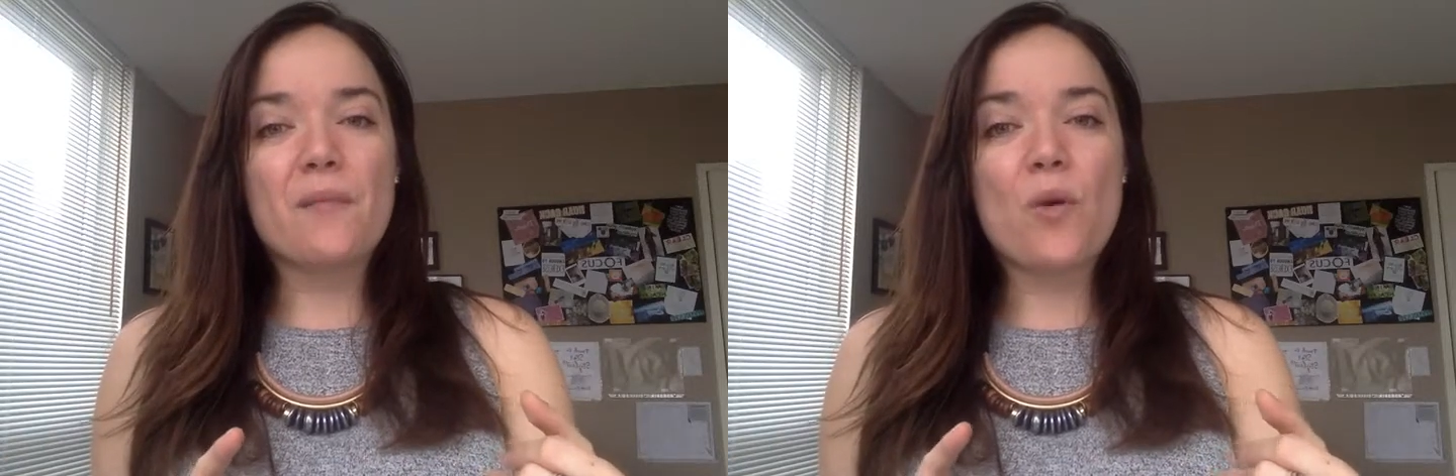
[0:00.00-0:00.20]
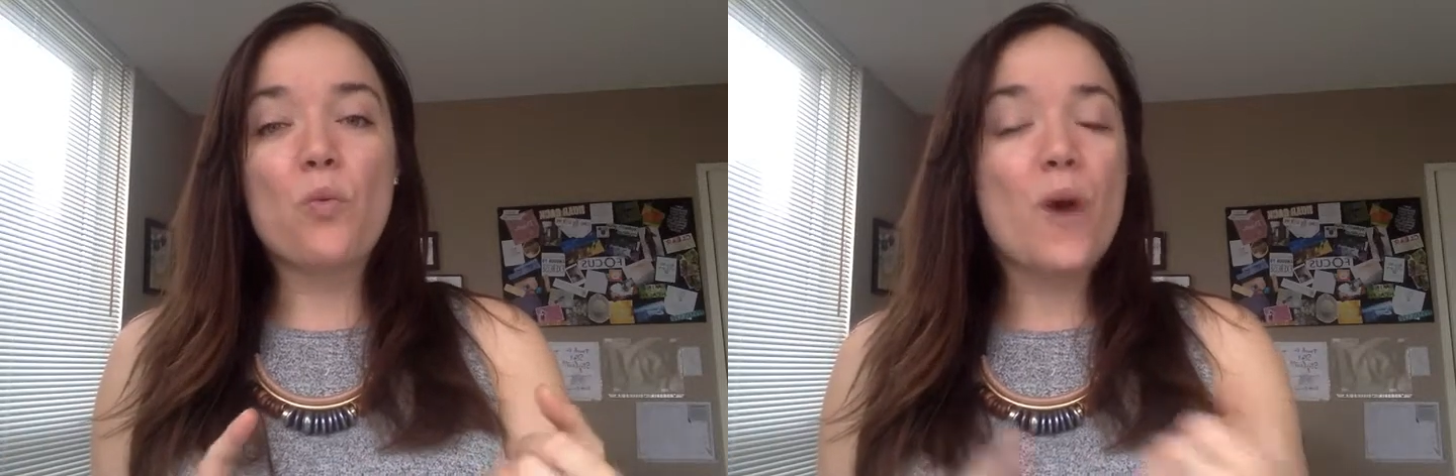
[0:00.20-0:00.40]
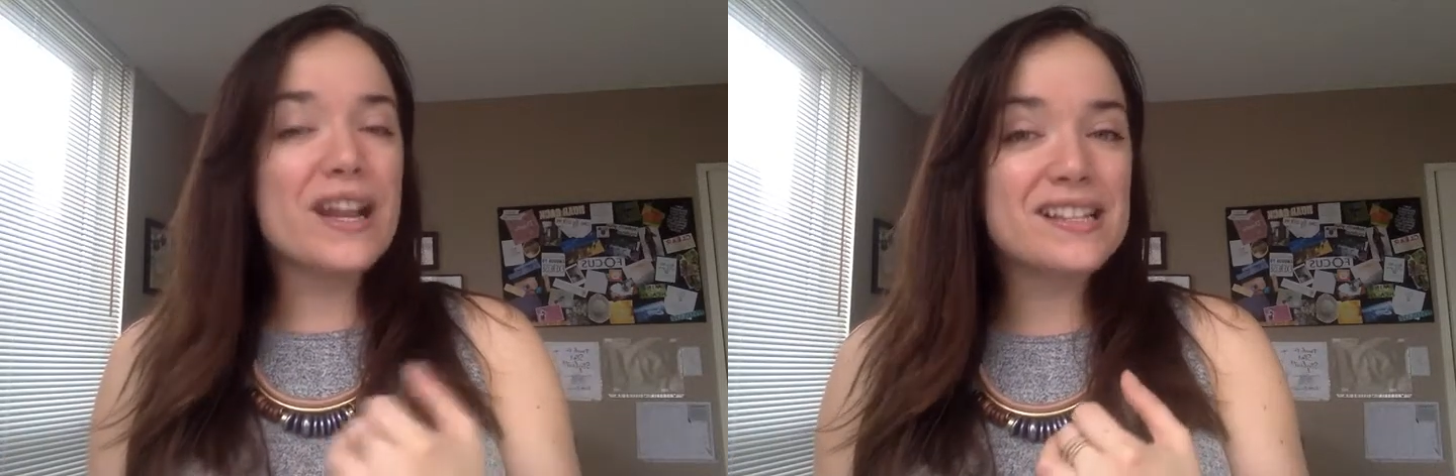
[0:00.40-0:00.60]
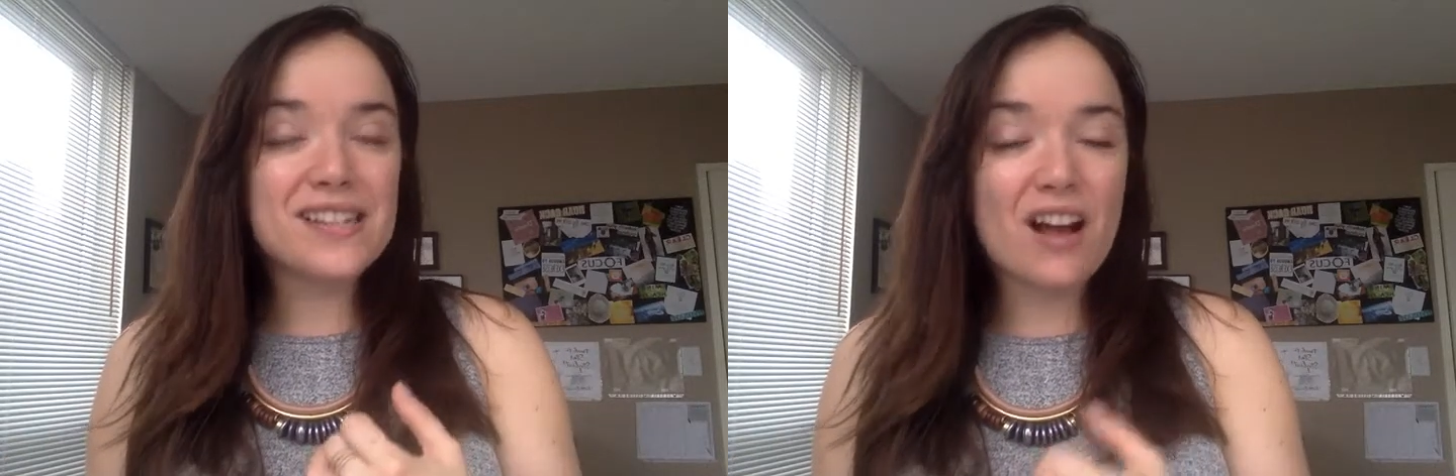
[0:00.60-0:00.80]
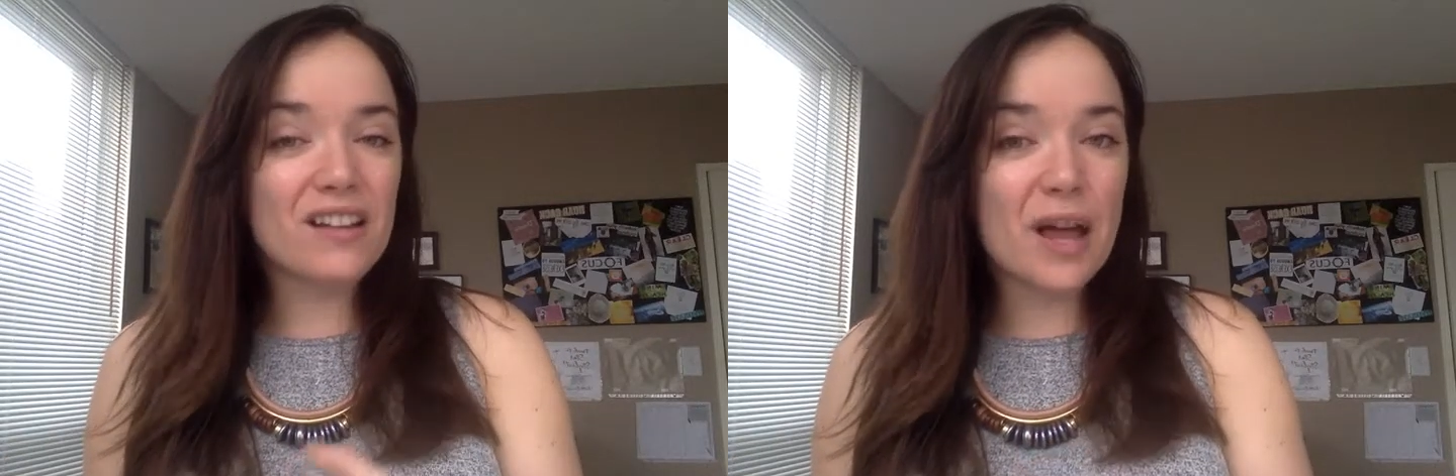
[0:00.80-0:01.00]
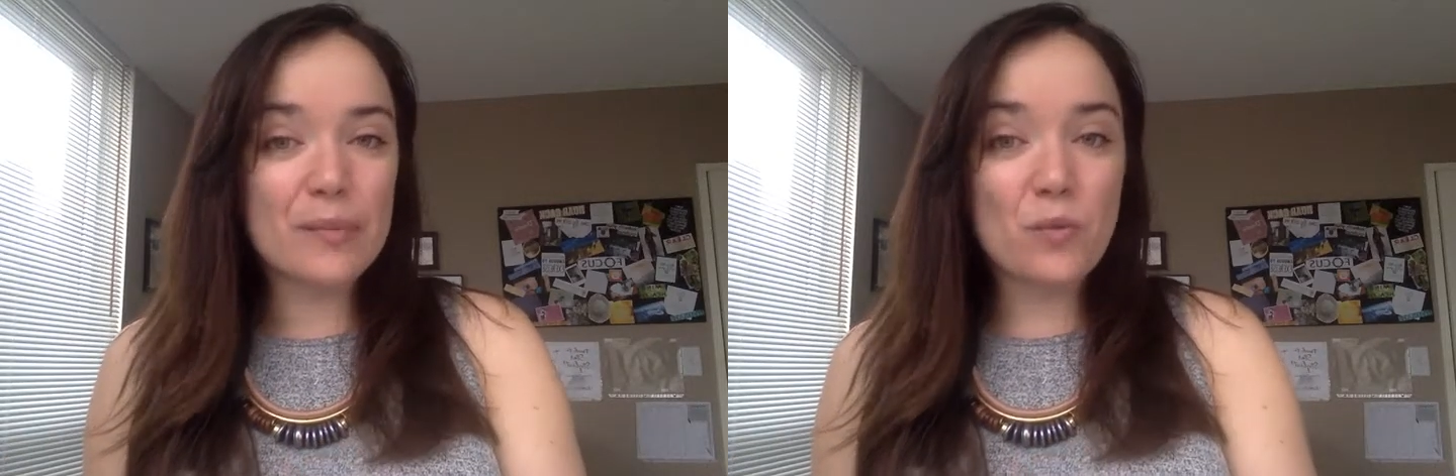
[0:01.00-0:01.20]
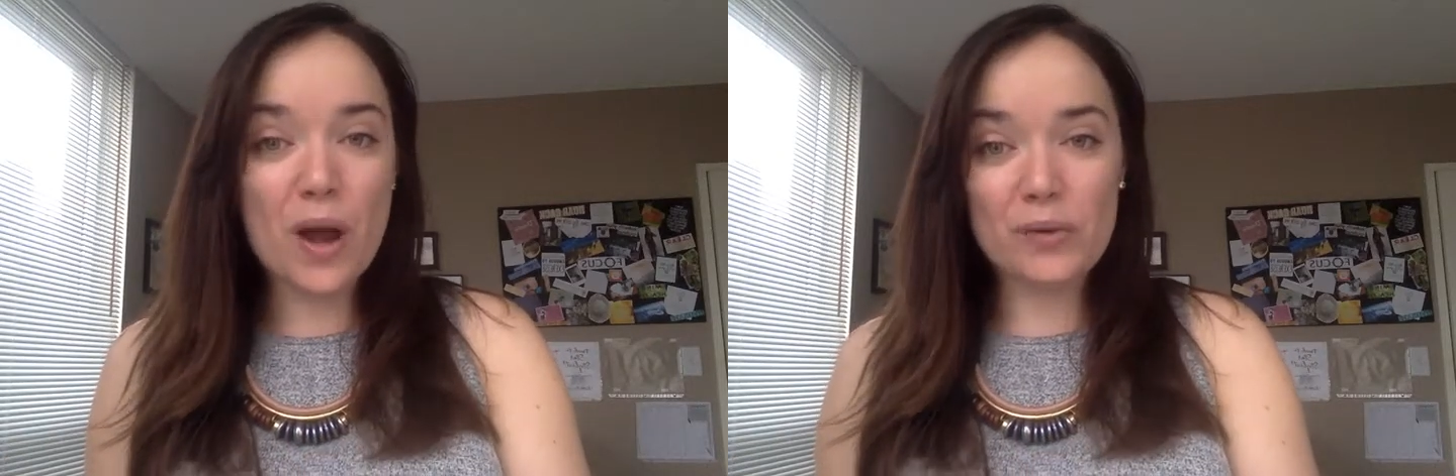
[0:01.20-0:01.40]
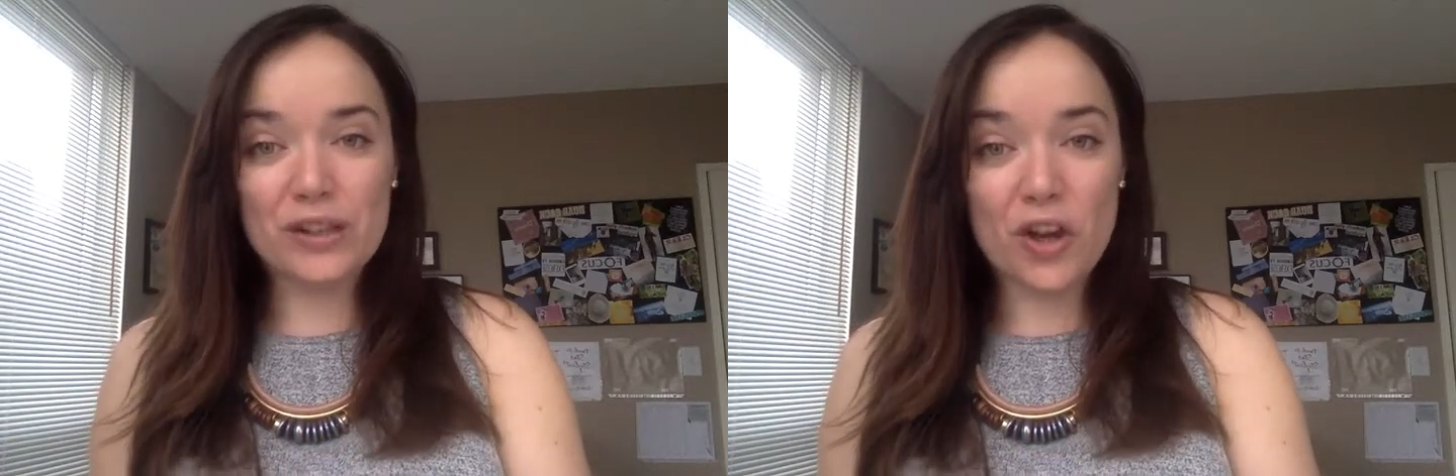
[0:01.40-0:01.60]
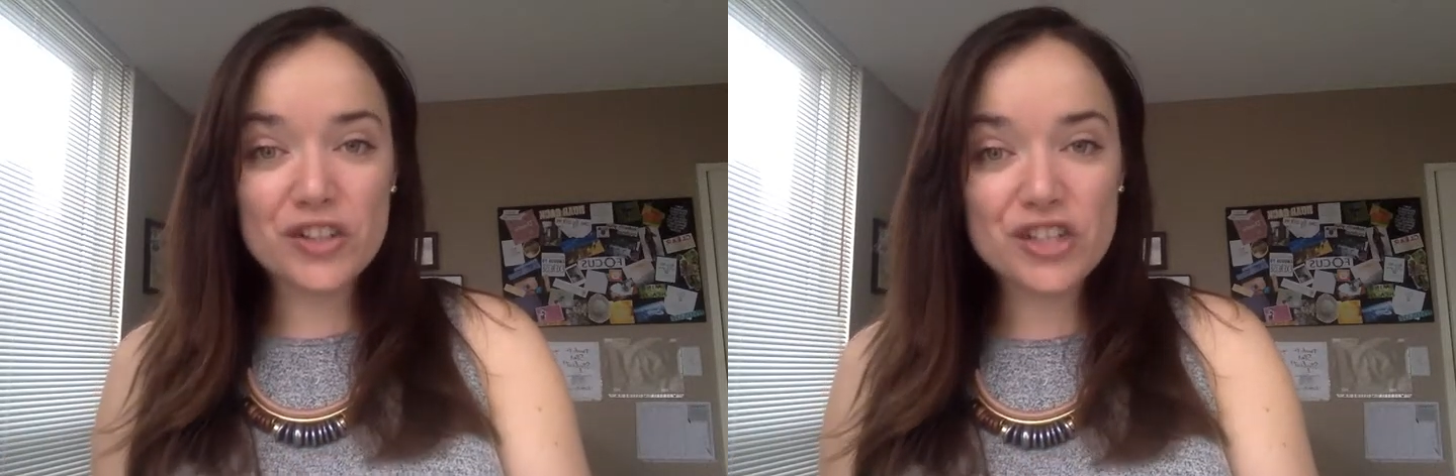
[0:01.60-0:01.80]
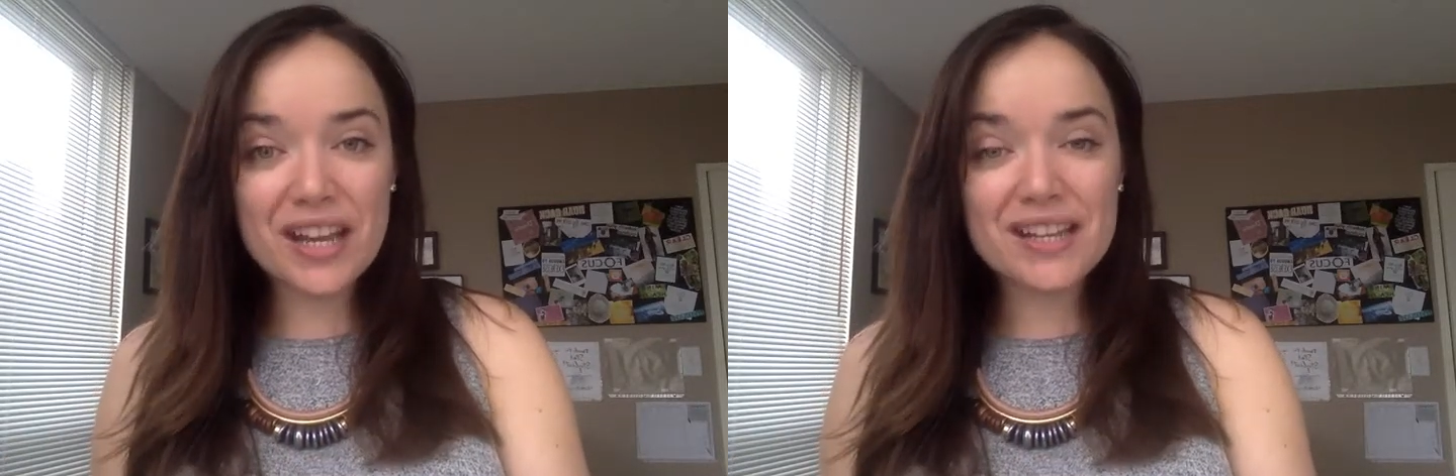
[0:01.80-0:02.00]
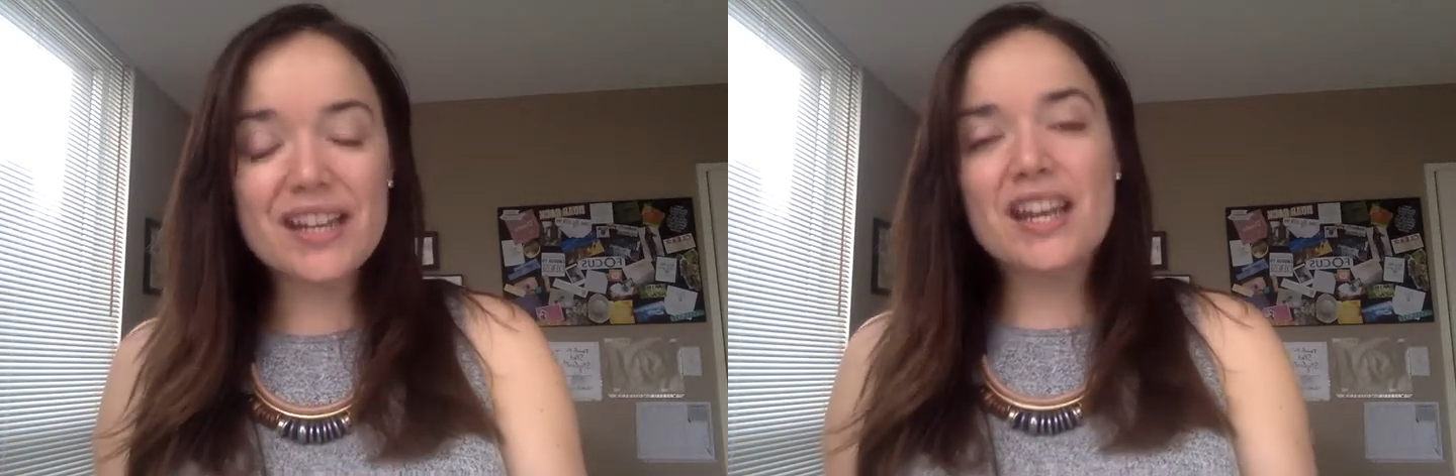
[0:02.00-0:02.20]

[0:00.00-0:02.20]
what is Style Club and why we launched it.